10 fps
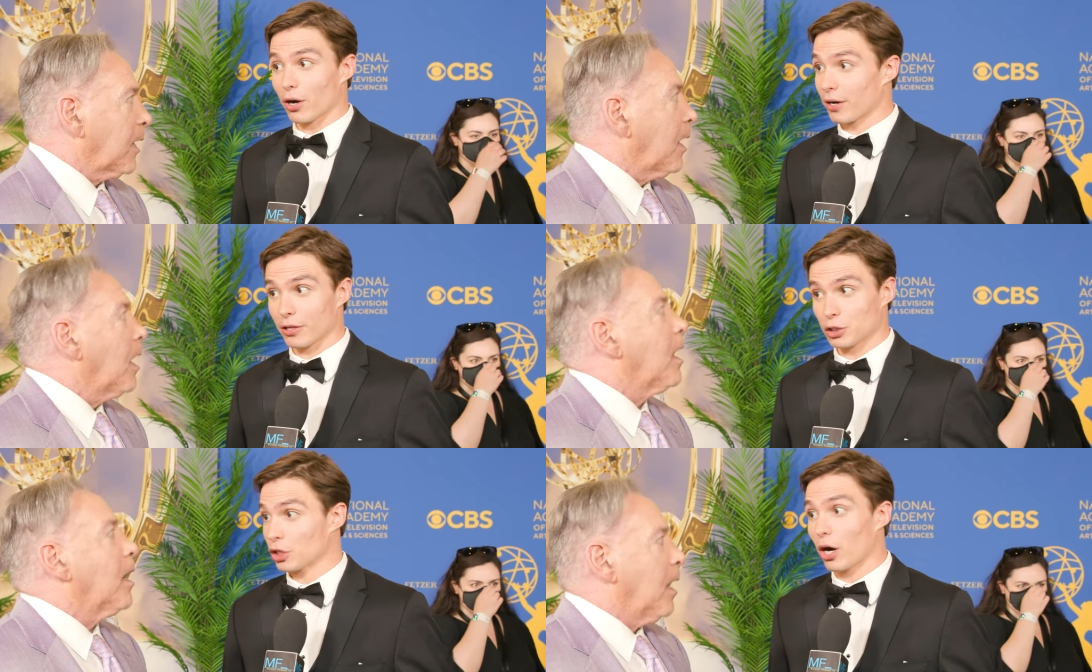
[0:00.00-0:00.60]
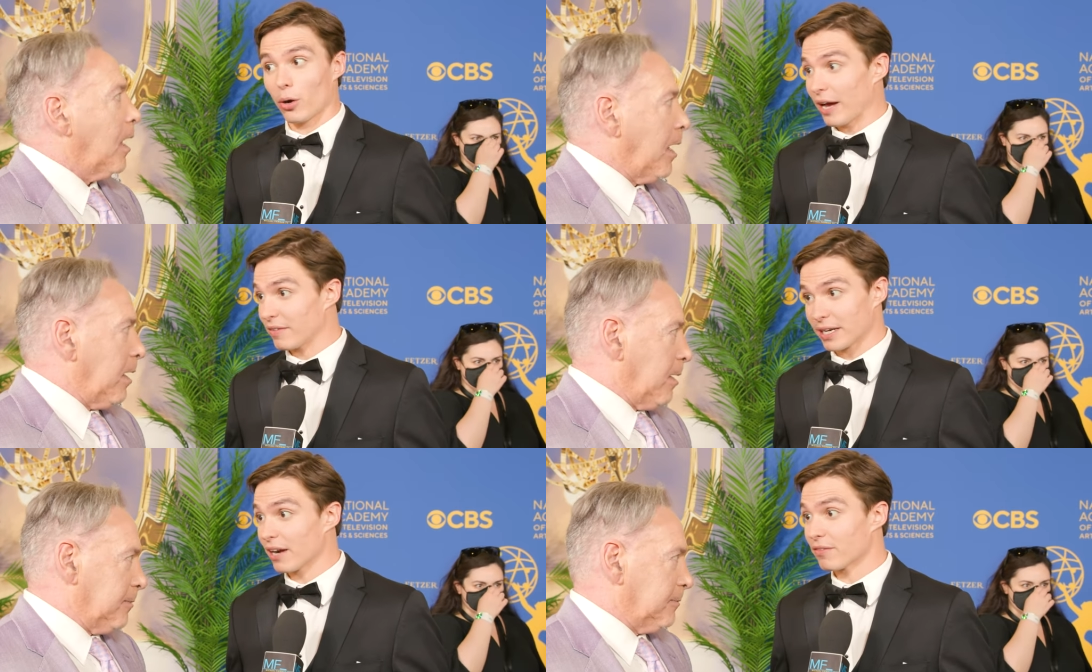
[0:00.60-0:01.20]
Speaker 1: onto the show,
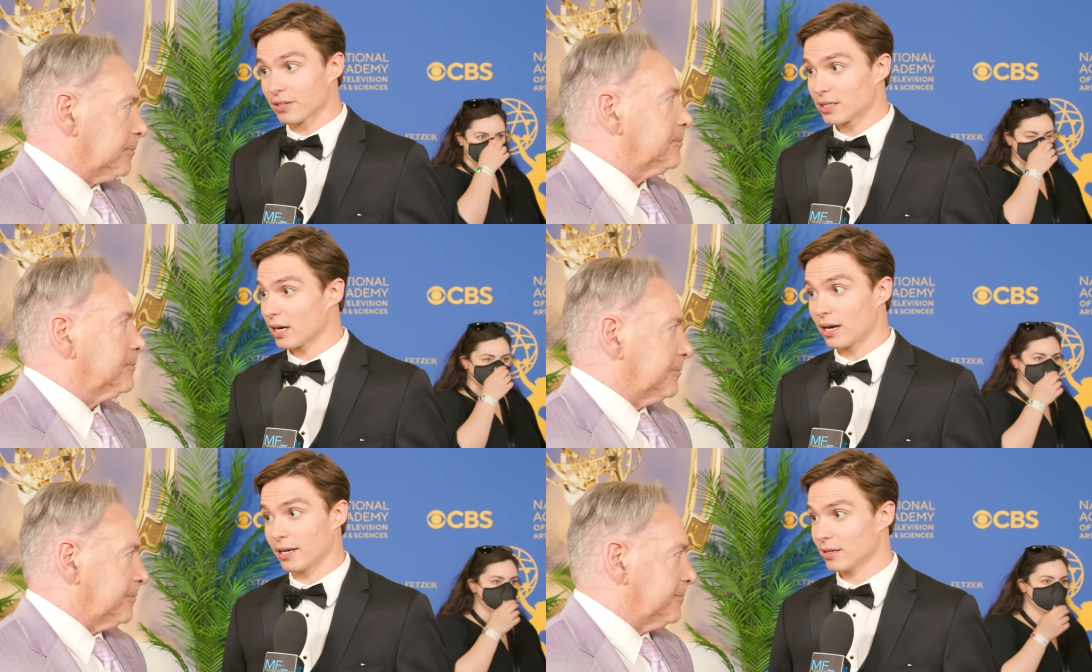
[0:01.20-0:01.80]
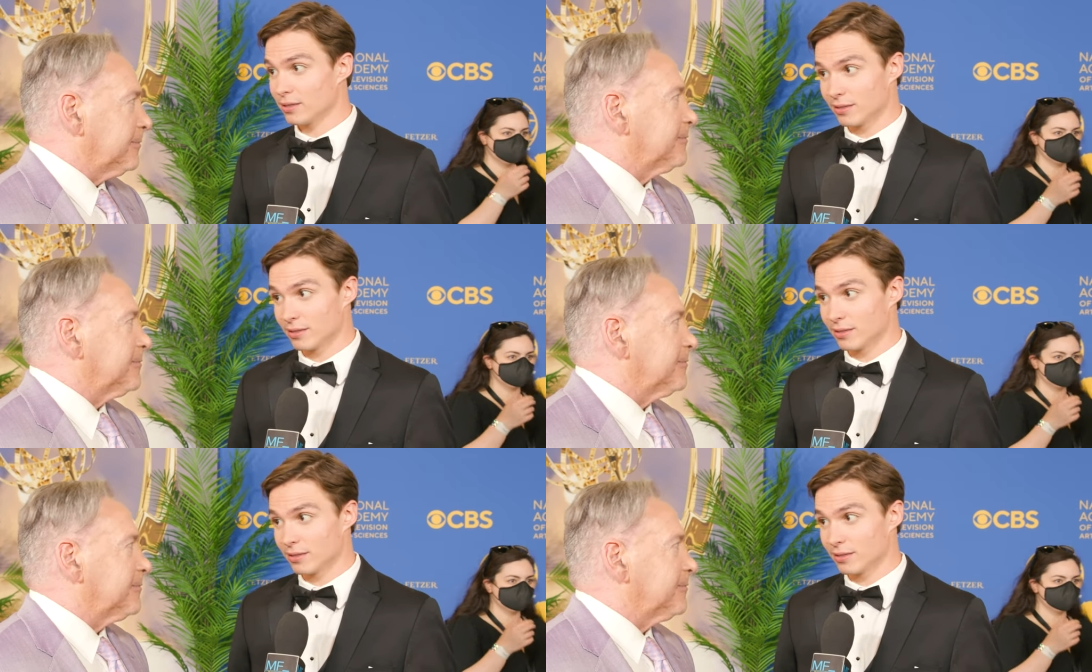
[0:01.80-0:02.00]
having never done